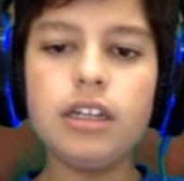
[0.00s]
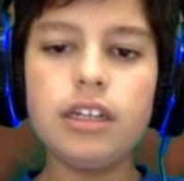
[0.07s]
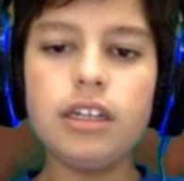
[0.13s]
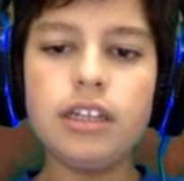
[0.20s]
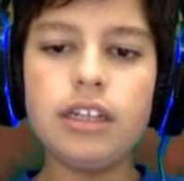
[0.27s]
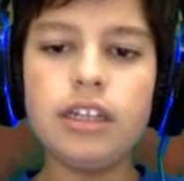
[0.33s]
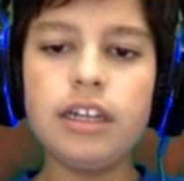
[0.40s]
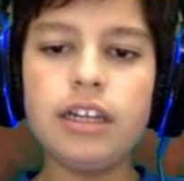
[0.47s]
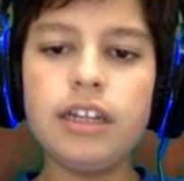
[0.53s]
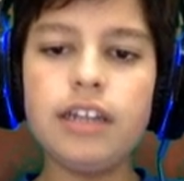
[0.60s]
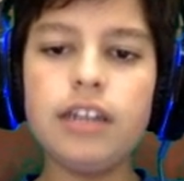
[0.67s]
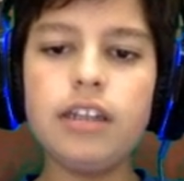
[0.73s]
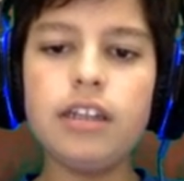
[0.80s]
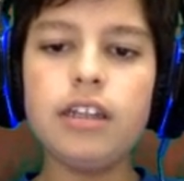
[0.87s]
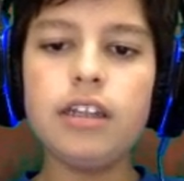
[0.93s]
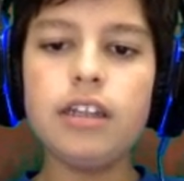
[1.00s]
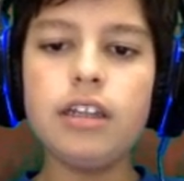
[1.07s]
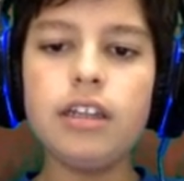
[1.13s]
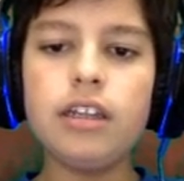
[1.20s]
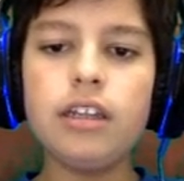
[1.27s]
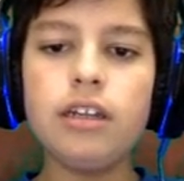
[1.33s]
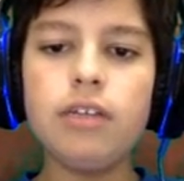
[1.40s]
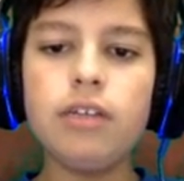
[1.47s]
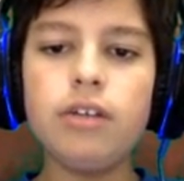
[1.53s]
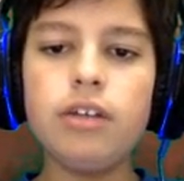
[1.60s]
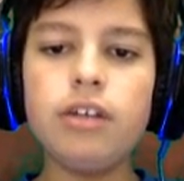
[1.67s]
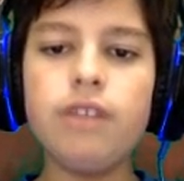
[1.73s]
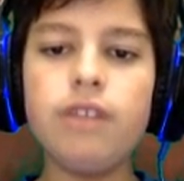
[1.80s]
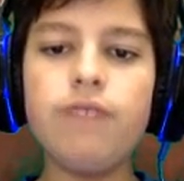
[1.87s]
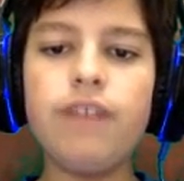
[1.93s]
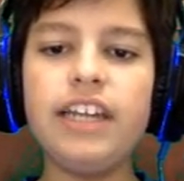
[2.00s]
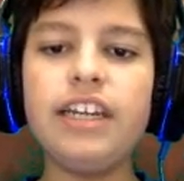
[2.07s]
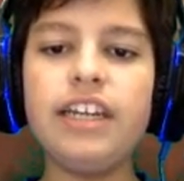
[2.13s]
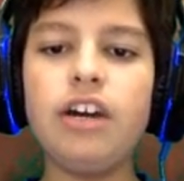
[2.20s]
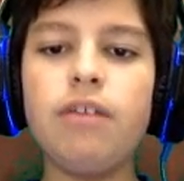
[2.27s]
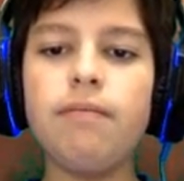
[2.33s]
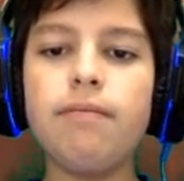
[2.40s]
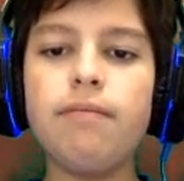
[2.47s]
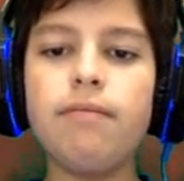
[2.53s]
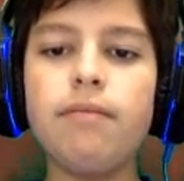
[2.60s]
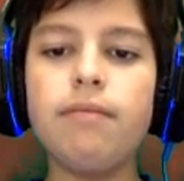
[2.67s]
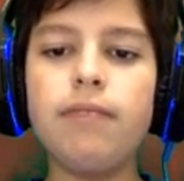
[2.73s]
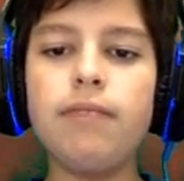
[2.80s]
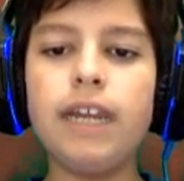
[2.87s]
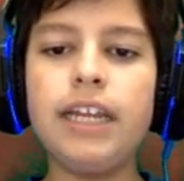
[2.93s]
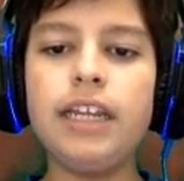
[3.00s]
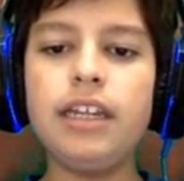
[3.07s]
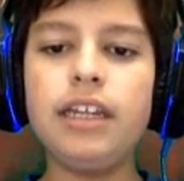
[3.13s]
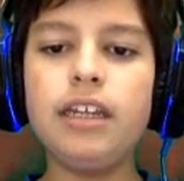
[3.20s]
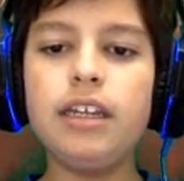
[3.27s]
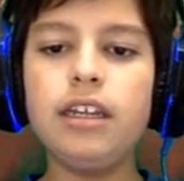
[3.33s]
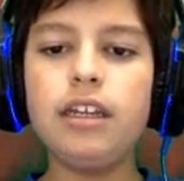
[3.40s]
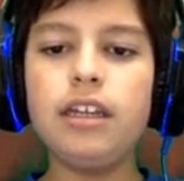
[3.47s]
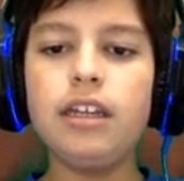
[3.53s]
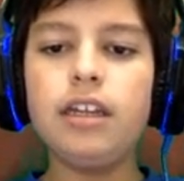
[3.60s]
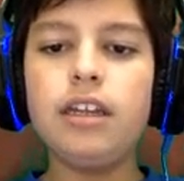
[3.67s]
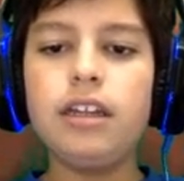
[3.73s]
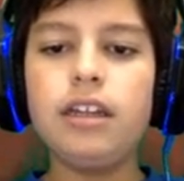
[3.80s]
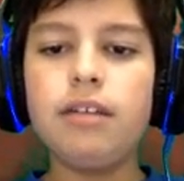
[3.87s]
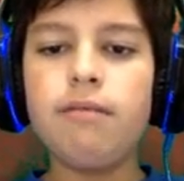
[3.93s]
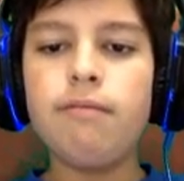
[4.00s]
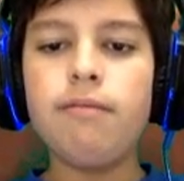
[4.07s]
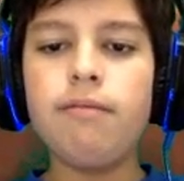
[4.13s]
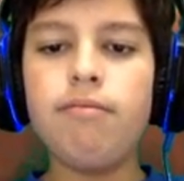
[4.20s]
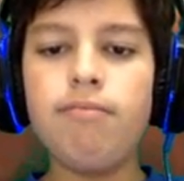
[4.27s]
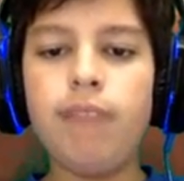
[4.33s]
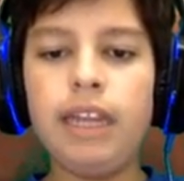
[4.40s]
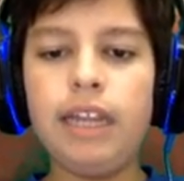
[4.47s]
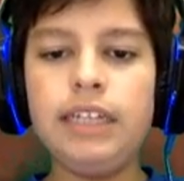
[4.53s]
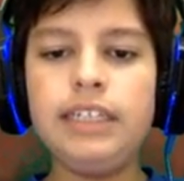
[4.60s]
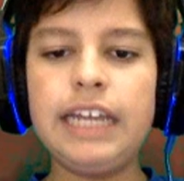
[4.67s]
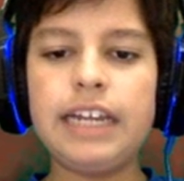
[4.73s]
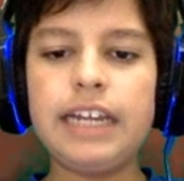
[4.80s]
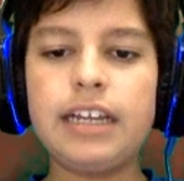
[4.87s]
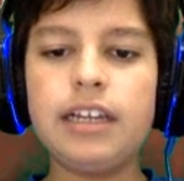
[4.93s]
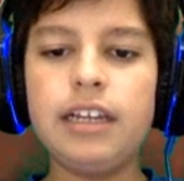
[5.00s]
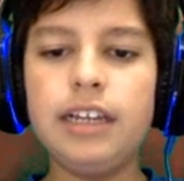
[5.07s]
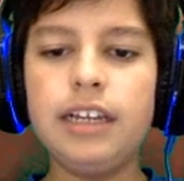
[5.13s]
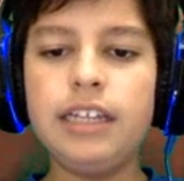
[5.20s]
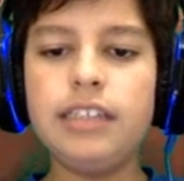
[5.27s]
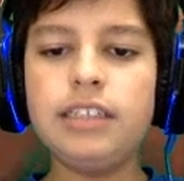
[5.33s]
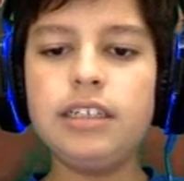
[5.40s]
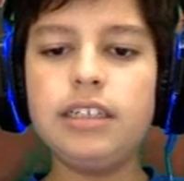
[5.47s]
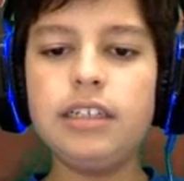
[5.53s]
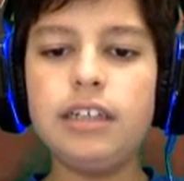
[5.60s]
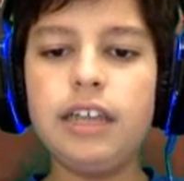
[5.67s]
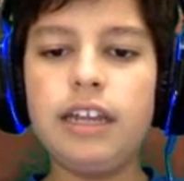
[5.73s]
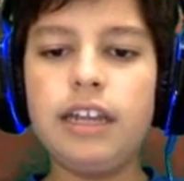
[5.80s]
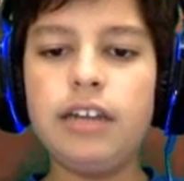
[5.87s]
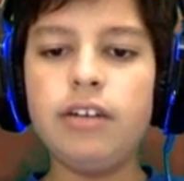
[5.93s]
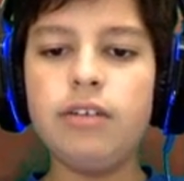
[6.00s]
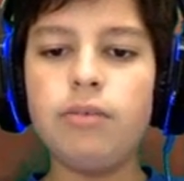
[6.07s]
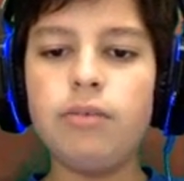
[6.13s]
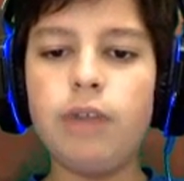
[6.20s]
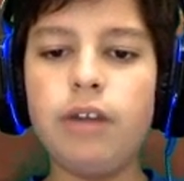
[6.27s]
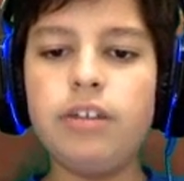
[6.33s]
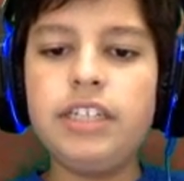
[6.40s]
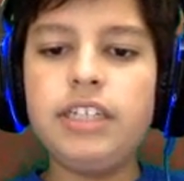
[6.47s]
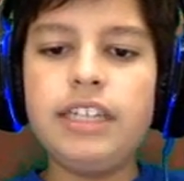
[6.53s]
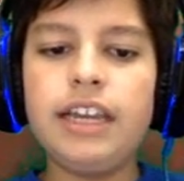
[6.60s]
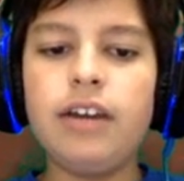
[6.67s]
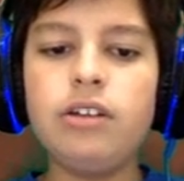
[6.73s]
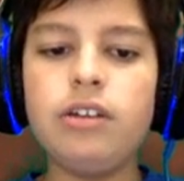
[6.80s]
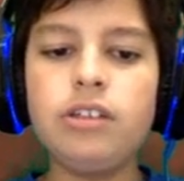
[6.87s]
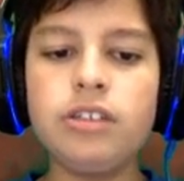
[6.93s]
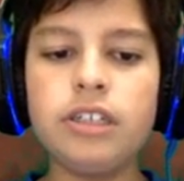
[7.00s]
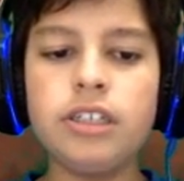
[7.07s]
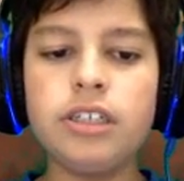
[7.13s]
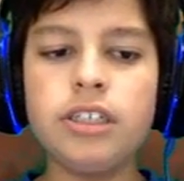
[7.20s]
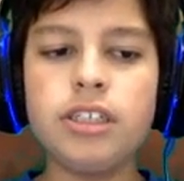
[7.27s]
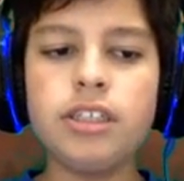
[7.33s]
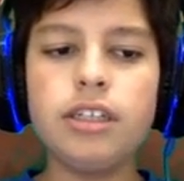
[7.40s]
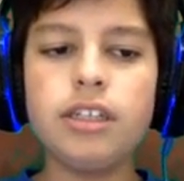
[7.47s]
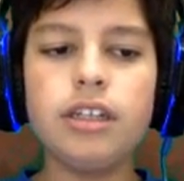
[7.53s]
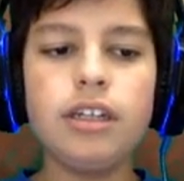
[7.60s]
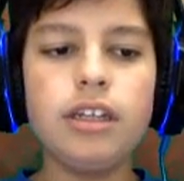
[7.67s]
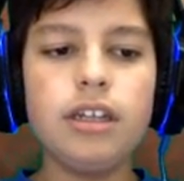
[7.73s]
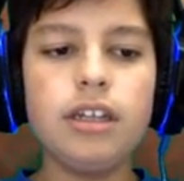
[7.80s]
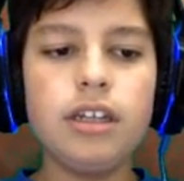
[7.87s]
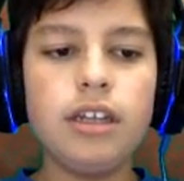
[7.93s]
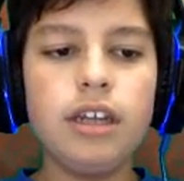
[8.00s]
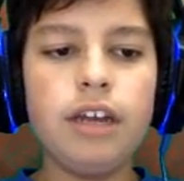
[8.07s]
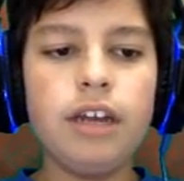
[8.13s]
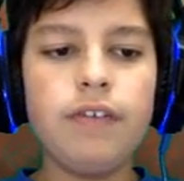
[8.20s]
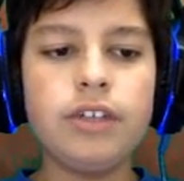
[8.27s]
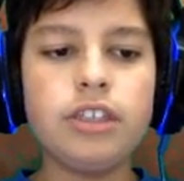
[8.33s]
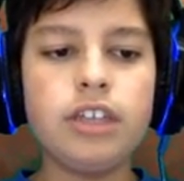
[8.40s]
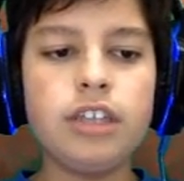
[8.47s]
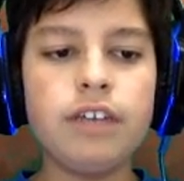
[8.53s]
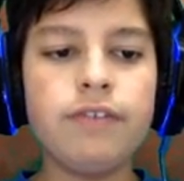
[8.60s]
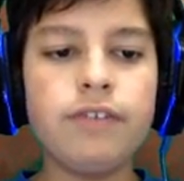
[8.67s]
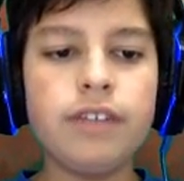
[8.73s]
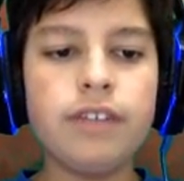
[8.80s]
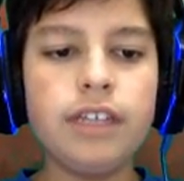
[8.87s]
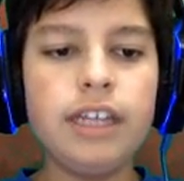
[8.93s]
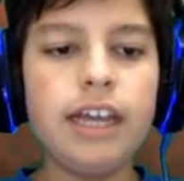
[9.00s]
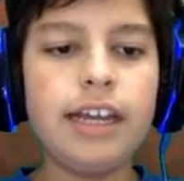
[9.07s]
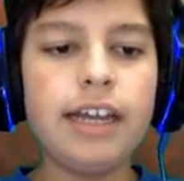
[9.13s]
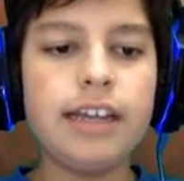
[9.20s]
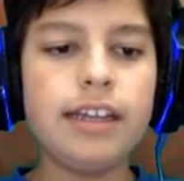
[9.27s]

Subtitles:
Yeah, where you can find out my deck list and rarity counts and other stuff. Yeah.